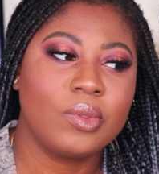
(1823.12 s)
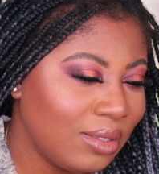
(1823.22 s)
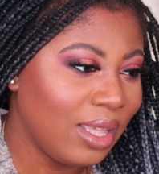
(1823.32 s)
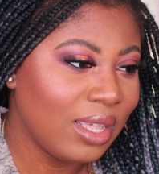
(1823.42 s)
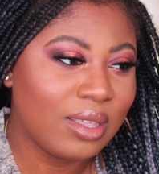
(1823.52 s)

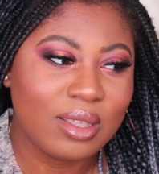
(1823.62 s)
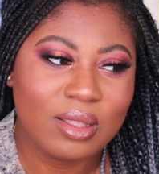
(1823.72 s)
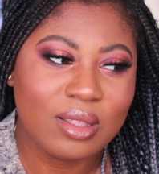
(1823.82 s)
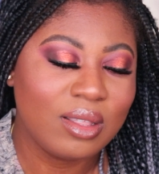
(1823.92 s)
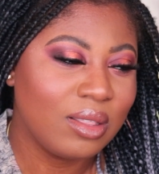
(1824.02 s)
Like,
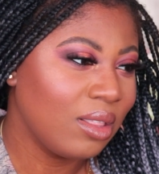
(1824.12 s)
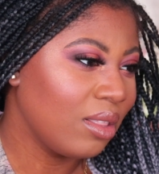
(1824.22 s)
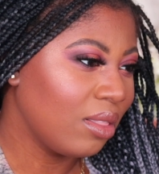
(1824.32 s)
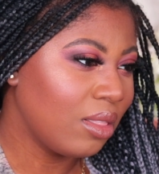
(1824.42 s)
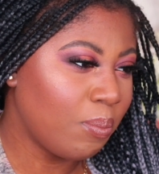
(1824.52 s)

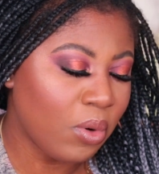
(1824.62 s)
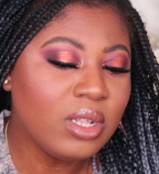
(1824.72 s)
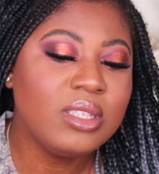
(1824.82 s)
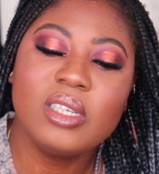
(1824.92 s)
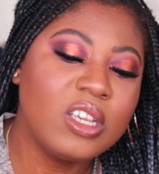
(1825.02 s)
the
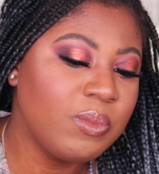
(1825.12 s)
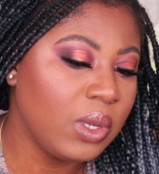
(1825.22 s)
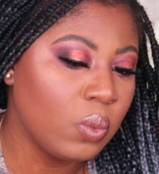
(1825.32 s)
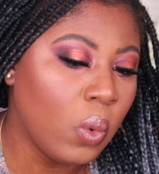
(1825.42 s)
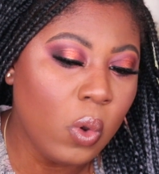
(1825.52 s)
bronzer give me
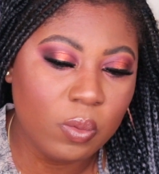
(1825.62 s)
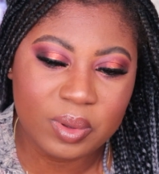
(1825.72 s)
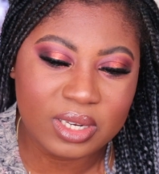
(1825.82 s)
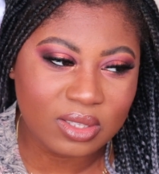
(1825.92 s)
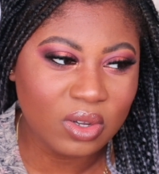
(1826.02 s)
warmth,
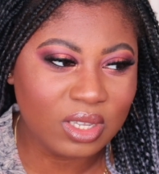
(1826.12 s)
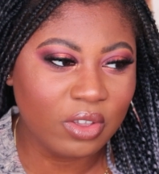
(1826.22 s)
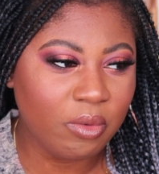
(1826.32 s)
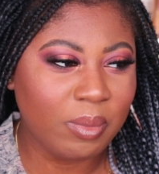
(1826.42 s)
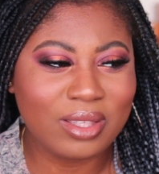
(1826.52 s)
but it's not
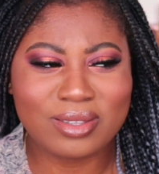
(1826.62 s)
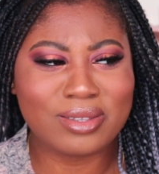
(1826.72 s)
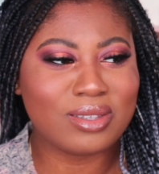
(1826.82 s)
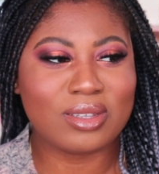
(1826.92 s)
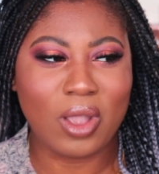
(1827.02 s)
giving me
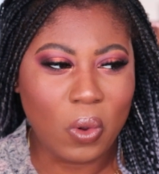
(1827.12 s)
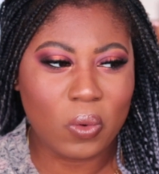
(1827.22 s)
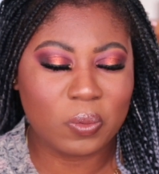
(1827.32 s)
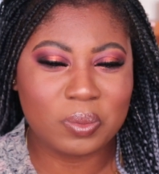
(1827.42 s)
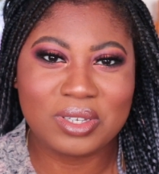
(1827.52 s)

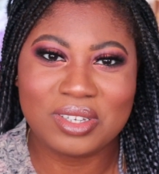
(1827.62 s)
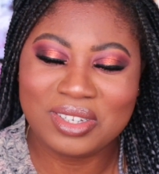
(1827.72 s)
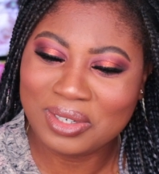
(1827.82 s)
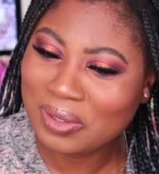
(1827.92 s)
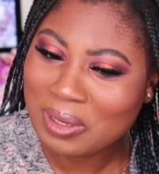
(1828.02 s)
sculpt.
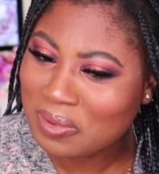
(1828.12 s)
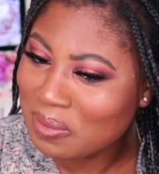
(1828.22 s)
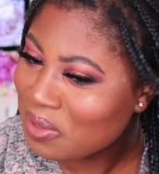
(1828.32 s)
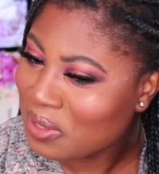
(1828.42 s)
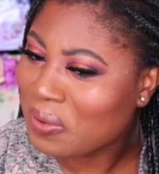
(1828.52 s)
You know
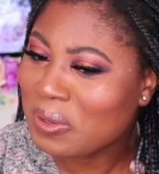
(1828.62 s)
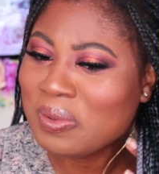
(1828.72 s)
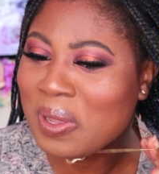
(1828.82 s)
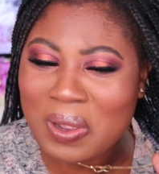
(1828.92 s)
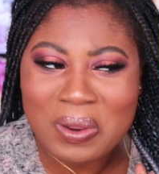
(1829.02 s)
what I'm
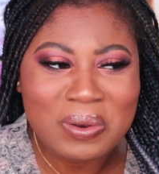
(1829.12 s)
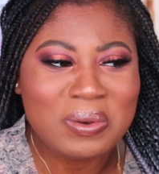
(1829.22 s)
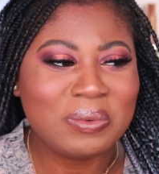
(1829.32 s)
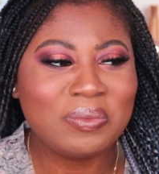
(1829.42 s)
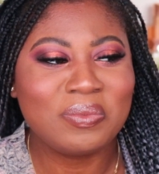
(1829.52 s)
saying?
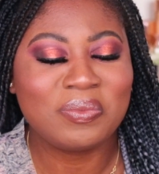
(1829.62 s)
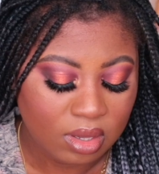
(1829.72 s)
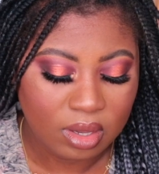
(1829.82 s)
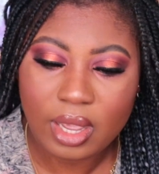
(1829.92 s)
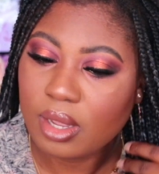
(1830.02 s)

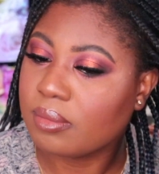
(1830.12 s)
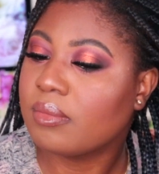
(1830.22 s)
Okay.